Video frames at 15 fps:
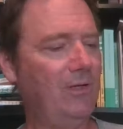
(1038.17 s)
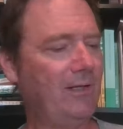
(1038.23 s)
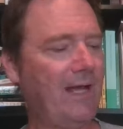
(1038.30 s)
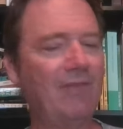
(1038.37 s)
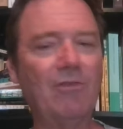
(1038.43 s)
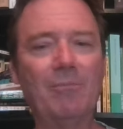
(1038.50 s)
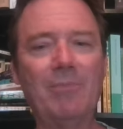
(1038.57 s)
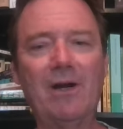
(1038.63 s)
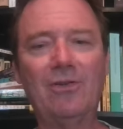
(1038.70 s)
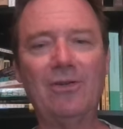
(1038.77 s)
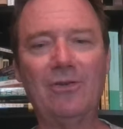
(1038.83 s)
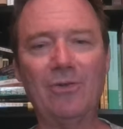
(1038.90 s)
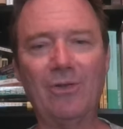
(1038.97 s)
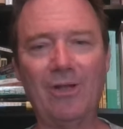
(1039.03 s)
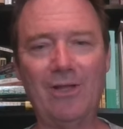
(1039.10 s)
really kind of
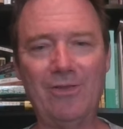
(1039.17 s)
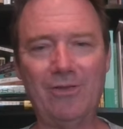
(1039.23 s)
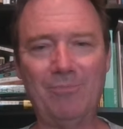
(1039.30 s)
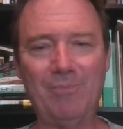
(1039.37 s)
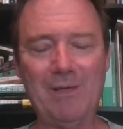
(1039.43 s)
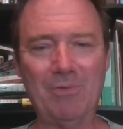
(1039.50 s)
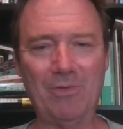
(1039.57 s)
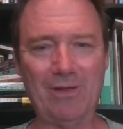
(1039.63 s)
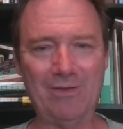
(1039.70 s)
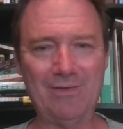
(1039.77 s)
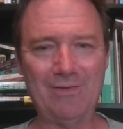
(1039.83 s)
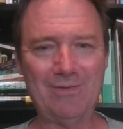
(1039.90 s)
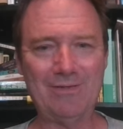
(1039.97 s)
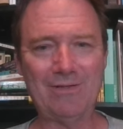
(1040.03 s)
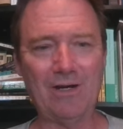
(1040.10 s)
embarrassing to a lot of these people
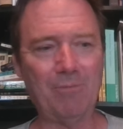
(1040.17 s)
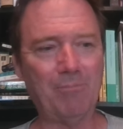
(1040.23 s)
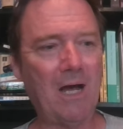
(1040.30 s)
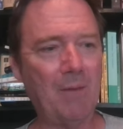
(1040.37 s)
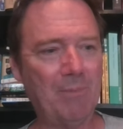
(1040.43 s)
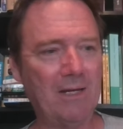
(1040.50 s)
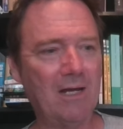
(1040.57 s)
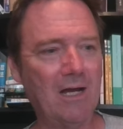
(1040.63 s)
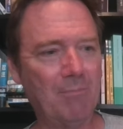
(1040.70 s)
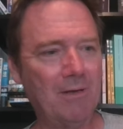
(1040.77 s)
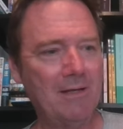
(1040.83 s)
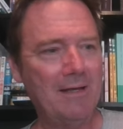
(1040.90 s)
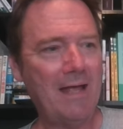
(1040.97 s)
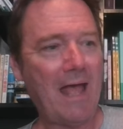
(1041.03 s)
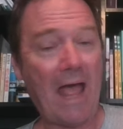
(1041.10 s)
that started popping
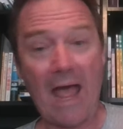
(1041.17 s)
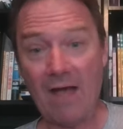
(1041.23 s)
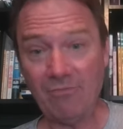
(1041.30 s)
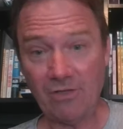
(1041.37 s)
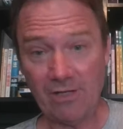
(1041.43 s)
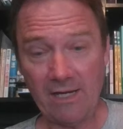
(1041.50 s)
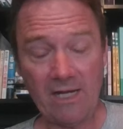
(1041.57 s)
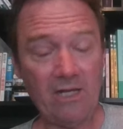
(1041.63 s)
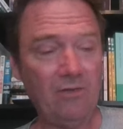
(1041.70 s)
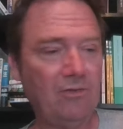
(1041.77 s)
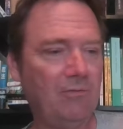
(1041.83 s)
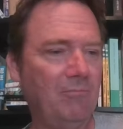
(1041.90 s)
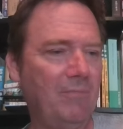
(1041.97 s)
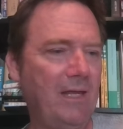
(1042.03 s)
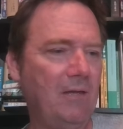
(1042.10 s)
up after
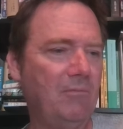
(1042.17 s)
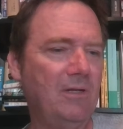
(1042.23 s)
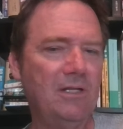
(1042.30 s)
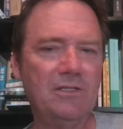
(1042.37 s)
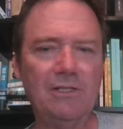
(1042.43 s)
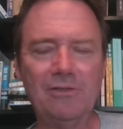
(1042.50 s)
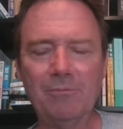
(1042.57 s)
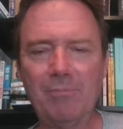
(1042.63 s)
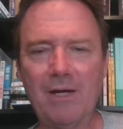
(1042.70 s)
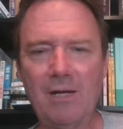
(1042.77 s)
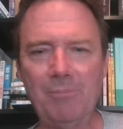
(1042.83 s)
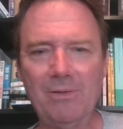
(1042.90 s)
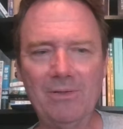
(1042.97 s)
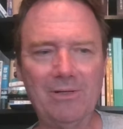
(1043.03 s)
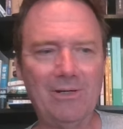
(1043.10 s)
Hayes made ninjutsu
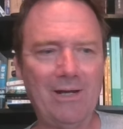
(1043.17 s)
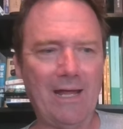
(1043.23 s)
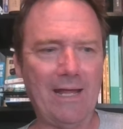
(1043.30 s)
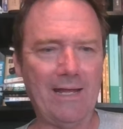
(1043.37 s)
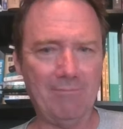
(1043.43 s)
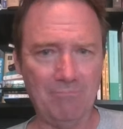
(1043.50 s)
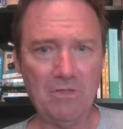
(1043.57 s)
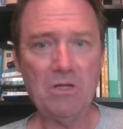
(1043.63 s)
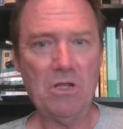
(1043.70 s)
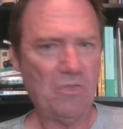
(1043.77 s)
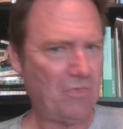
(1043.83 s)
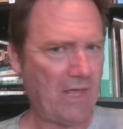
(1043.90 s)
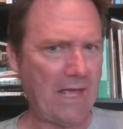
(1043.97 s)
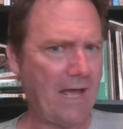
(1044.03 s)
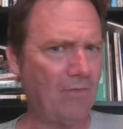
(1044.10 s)
popular and
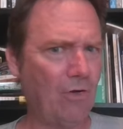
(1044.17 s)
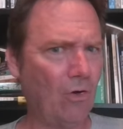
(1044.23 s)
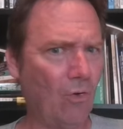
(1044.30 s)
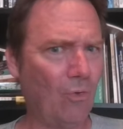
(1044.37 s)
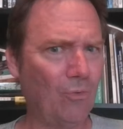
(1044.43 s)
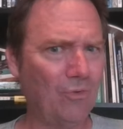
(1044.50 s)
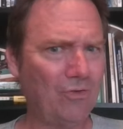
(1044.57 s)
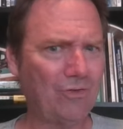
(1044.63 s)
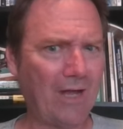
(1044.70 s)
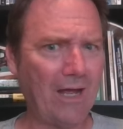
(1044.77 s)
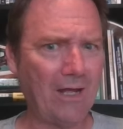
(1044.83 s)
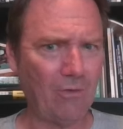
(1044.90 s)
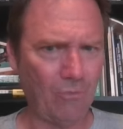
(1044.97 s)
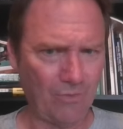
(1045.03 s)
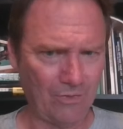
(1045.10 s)
they had their own
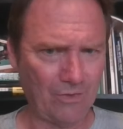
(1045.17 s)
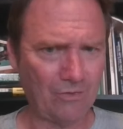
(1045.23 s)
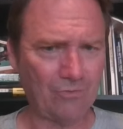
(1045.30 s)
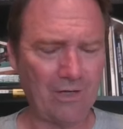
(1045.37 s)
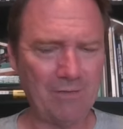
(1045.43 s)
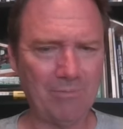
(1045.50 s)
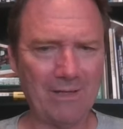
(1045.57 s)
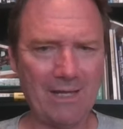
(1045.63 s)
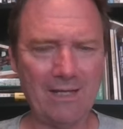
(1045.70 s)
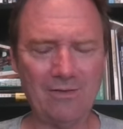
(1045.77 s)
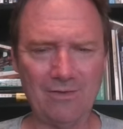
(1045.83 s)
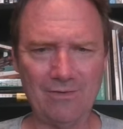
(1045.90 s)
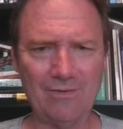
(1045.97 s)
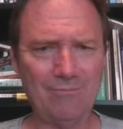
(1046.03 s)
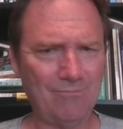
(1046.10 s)
style with the straight
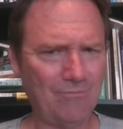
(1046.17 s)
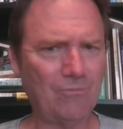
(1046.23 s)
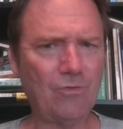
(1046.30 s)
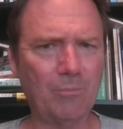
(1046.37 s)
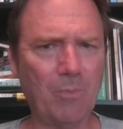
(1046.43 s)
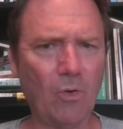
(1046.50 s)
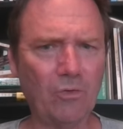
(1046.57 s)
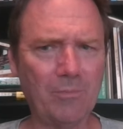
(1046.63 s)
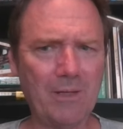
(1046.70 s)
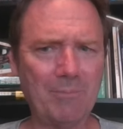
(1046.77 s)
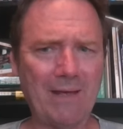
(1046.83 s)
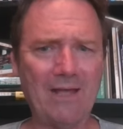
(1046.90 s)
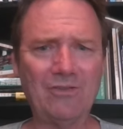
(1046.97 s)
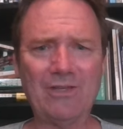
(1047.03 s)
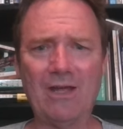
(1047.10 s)
blades and supposedly
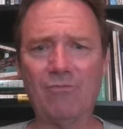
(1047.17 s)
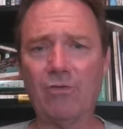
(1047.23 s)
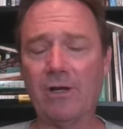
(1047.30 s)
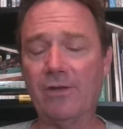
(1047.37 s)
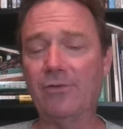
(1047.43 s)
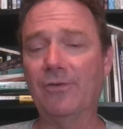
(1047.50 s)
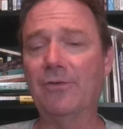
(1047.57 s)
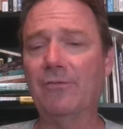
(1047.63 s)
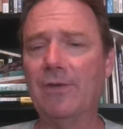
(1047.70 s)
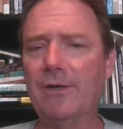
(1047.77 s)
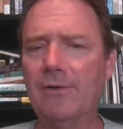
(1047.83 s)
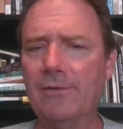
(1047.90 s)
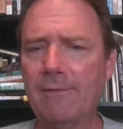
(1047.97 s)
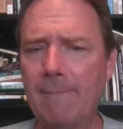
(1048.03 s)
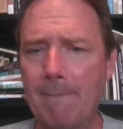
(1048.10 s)
passed down for hundreds of
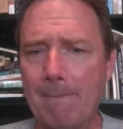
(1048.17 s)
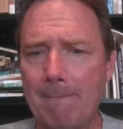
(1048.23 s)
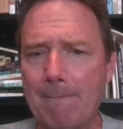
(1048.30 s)
years.